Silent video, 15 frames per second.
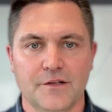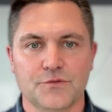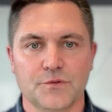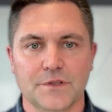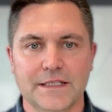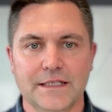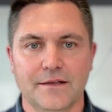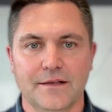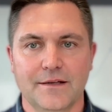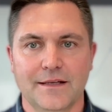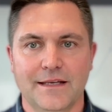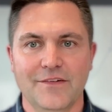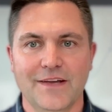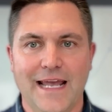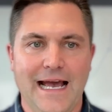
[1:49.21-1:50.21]
is really
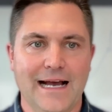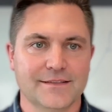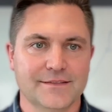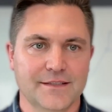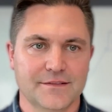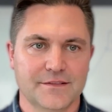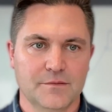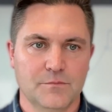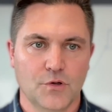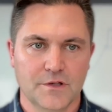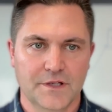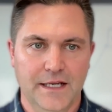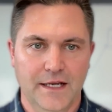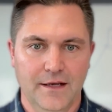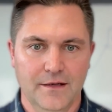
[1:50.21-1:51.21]
giving access to more
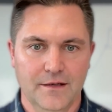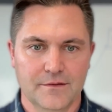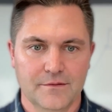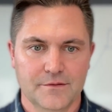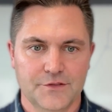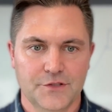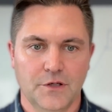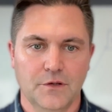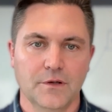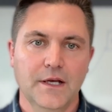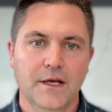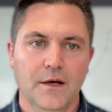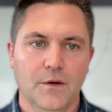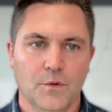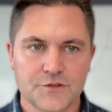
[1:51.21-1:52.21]
data. So
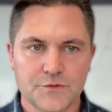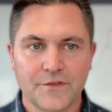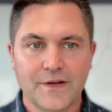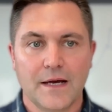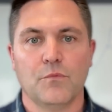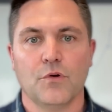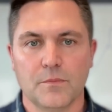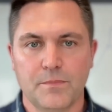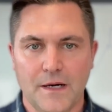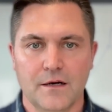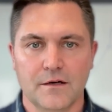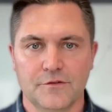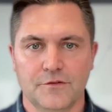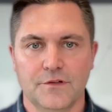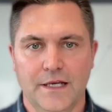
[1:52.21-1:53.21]
once we've got more
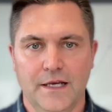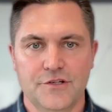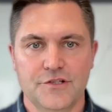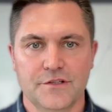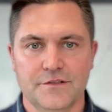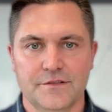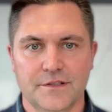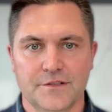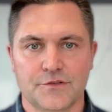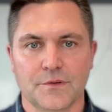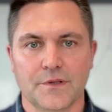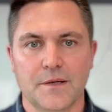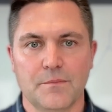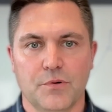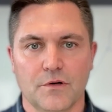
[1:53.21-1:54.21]
powerful agents, it's
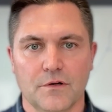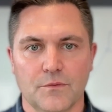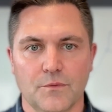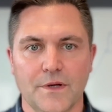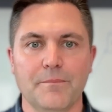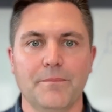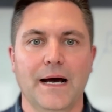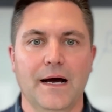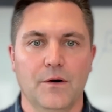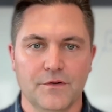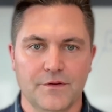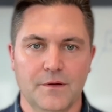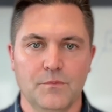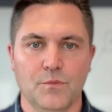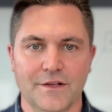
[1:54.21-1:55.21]
really important we
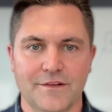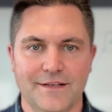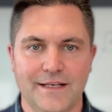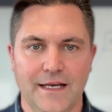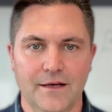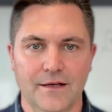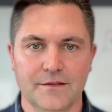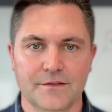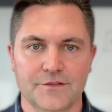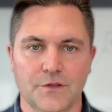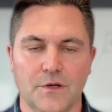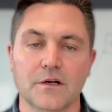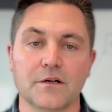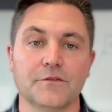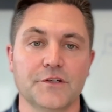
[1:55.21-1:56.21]
empower them with data. So
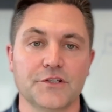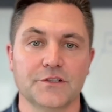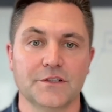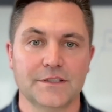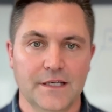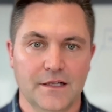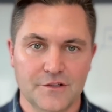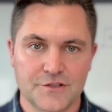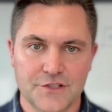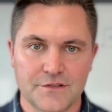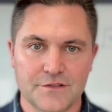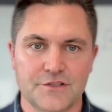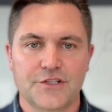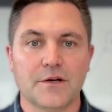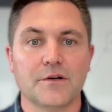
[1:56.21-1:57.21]
artificial
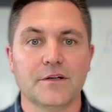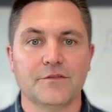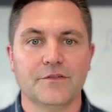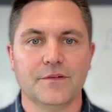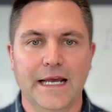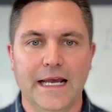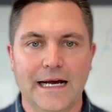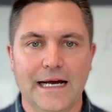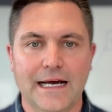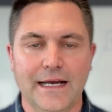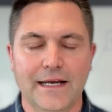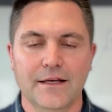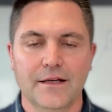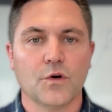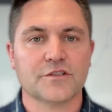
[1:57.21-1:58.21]
intelligence, generative
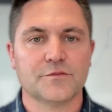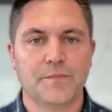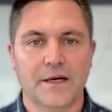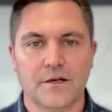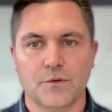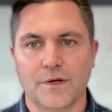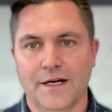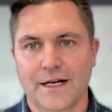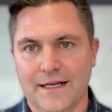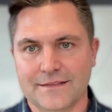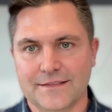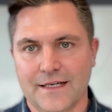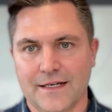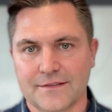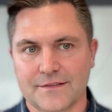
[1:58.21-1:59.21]
AI works better when it
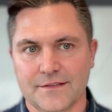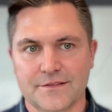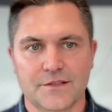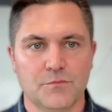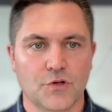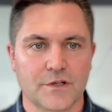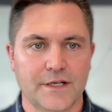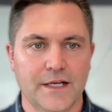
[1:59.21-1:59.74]
has access to more